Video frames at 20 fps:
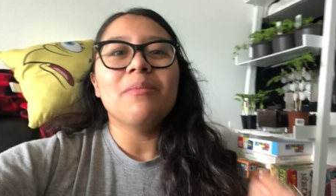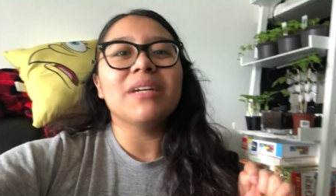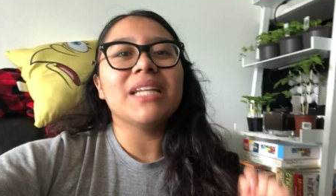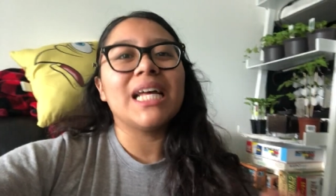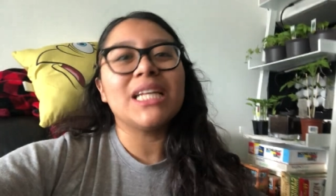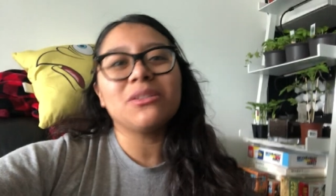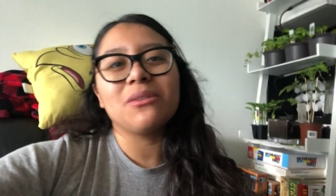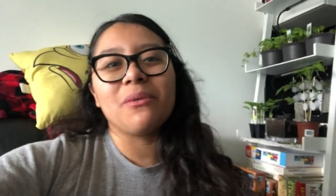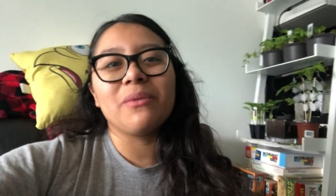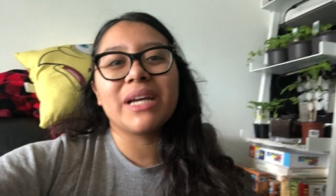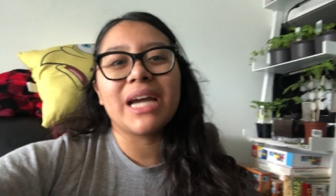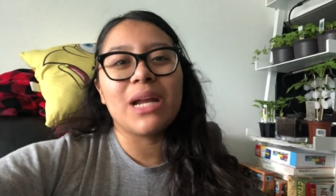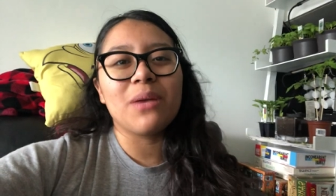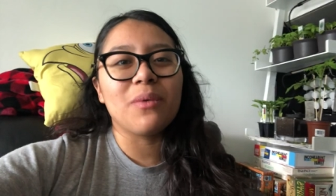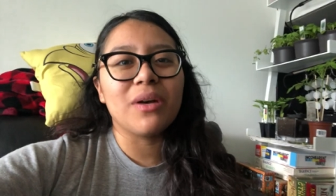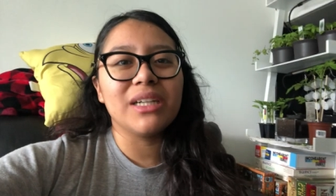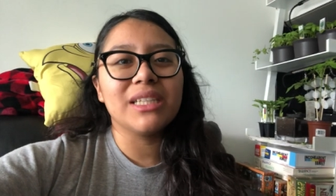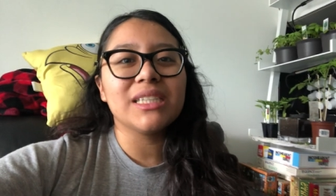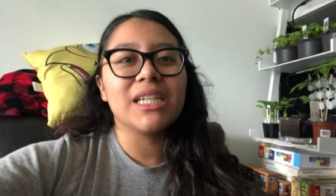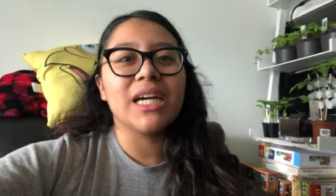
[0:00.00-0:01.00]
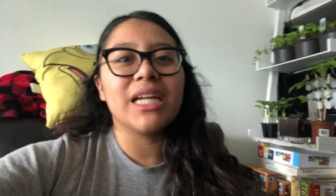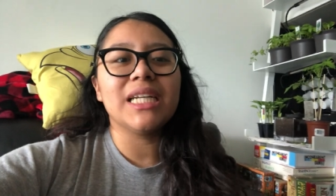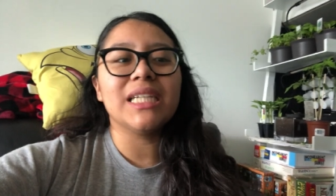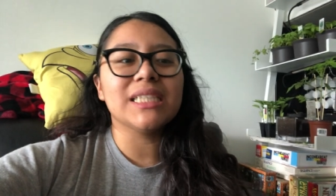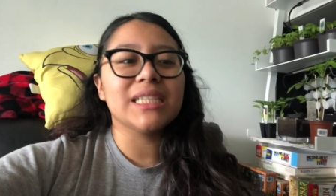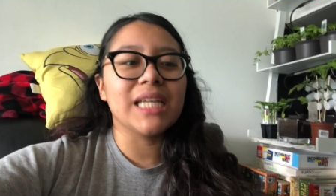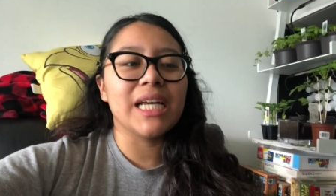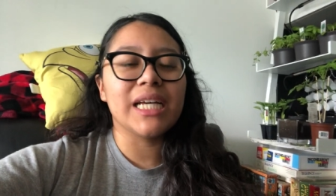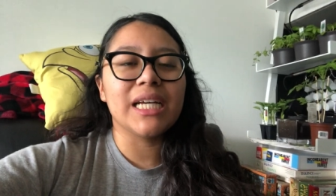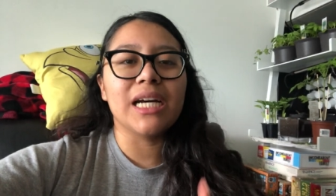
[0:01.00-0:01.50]
but that's why we kind of wanted to cut
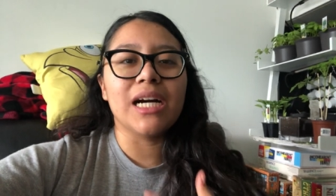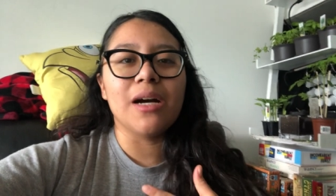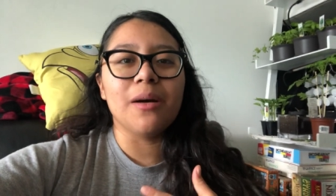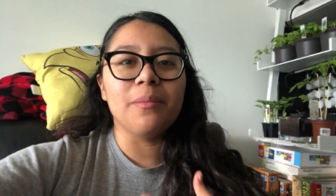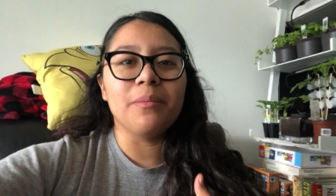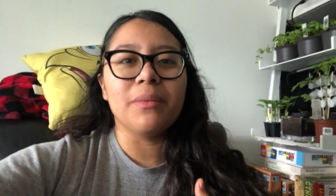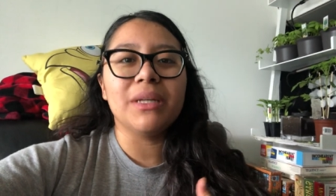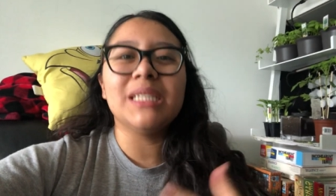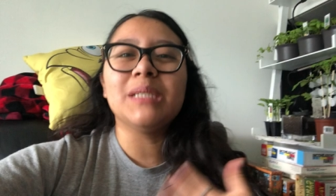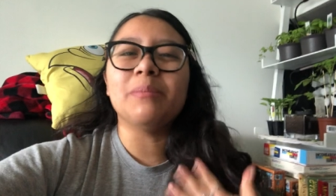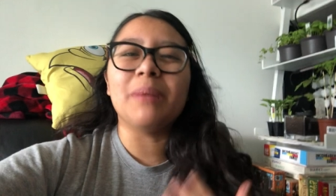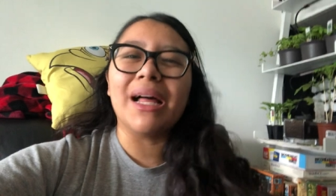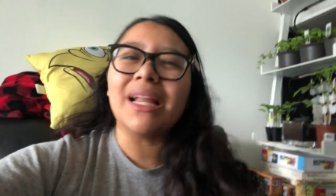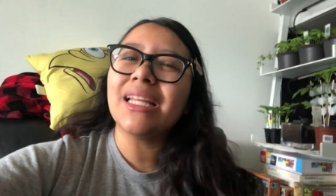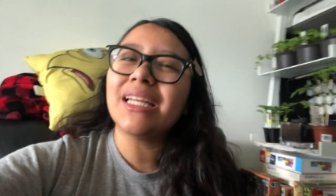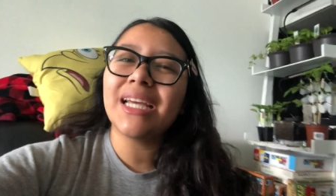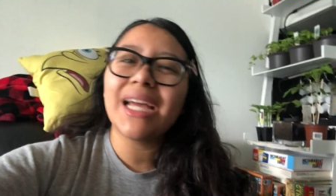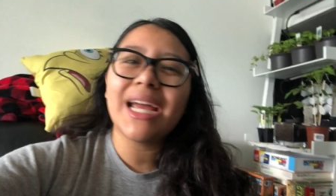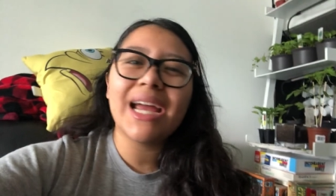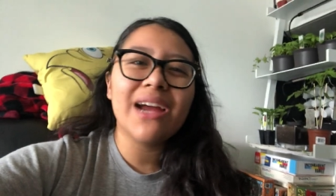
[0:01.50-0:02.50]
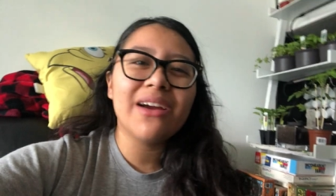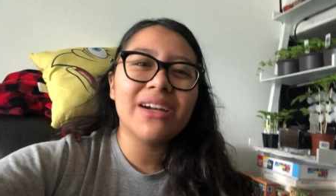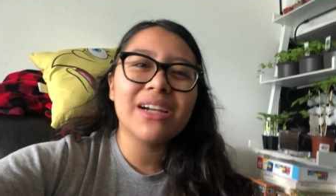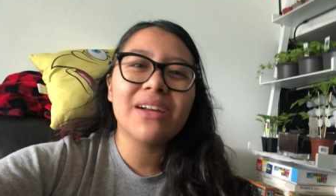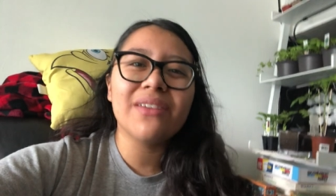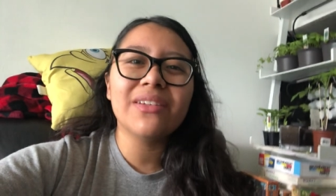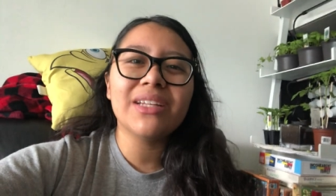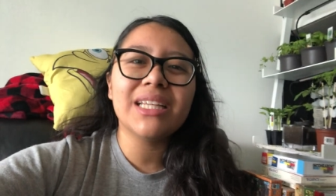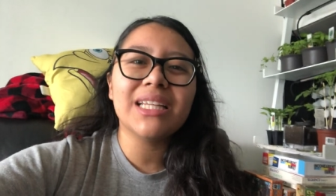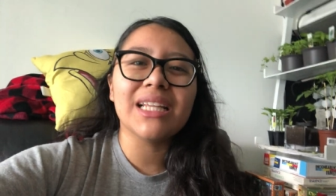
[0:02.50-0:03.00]
his like um his belly hair and
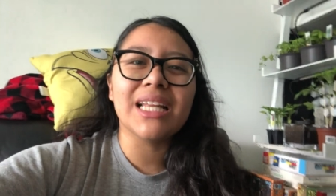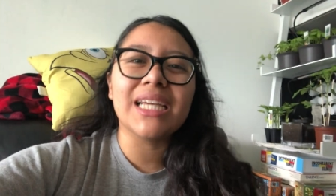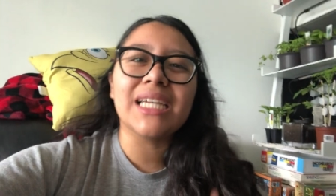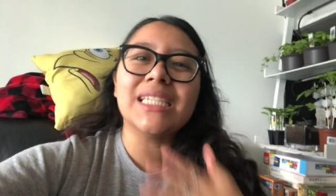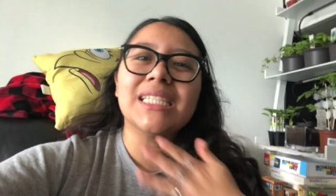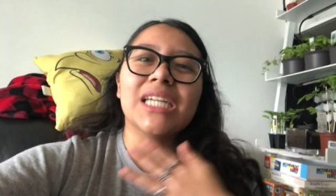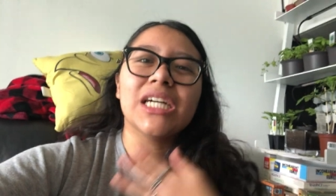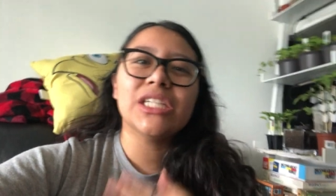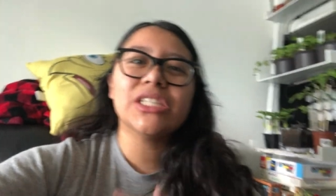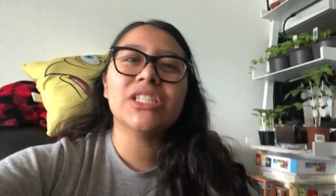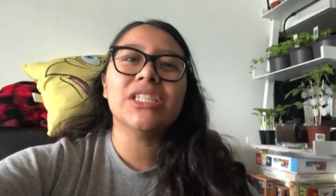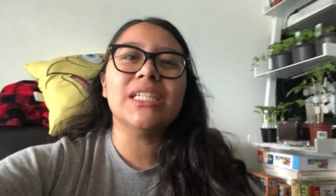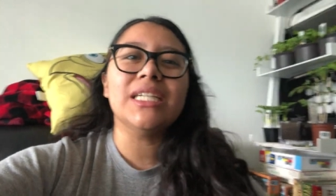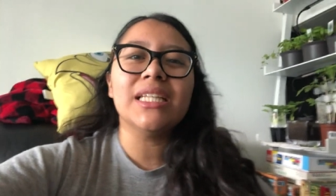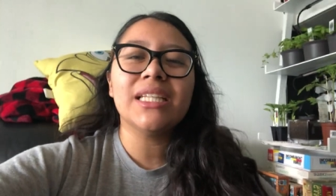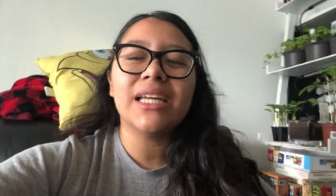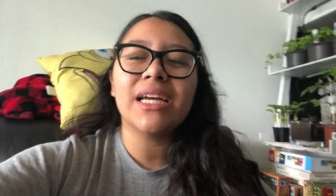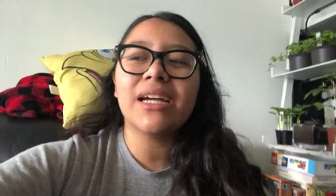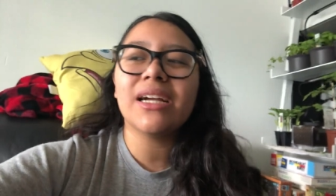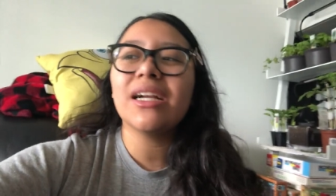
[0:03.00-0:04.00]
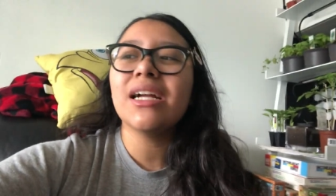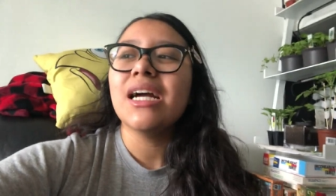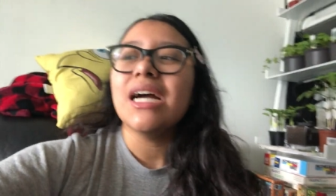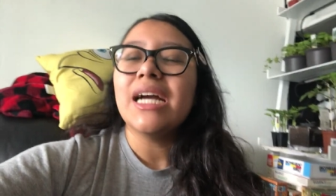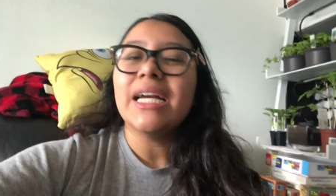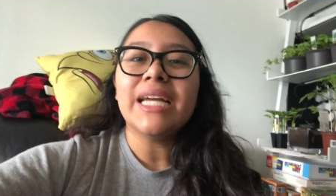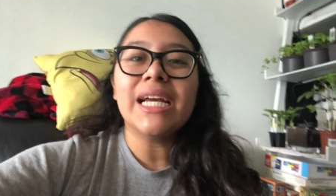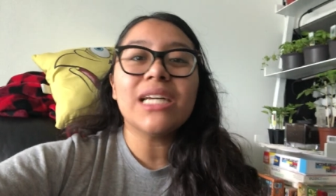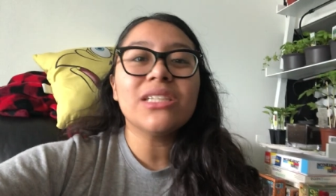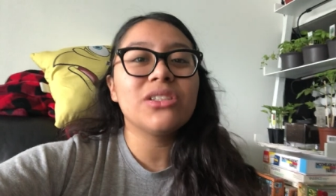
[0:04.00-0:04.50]
everything, like his underneath hair.
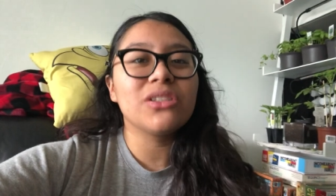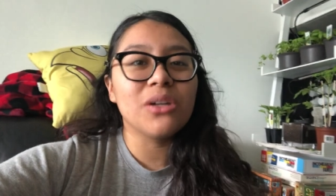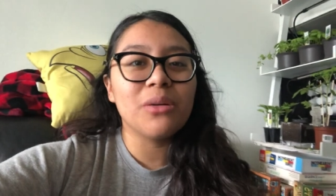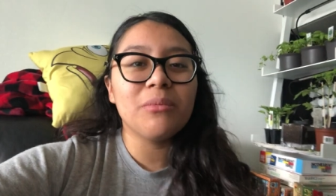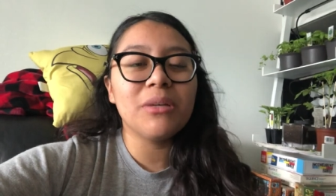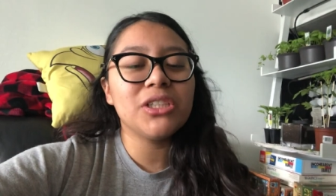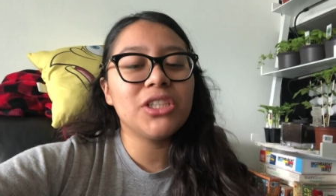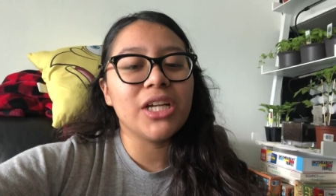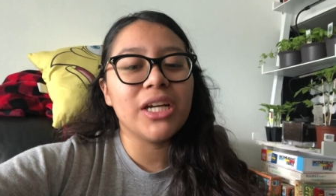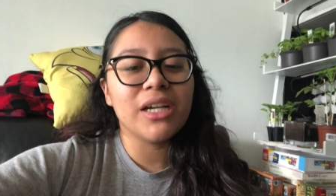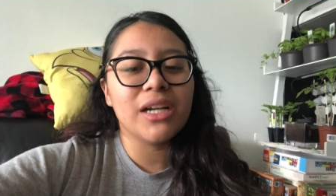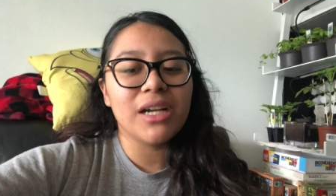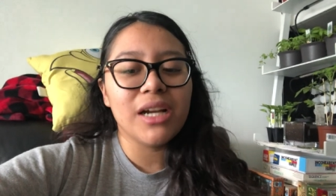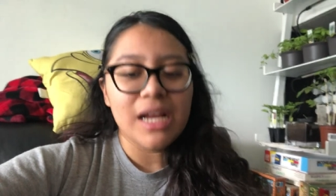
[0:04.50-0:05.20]
He has so much hair.